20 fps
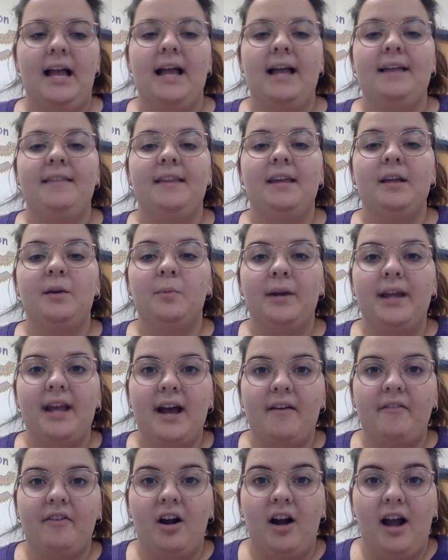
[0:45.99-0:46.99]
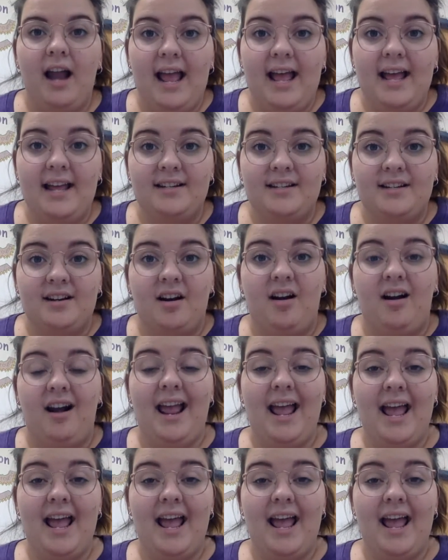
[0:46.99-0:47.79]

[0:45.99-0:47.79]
And then we have our end. Our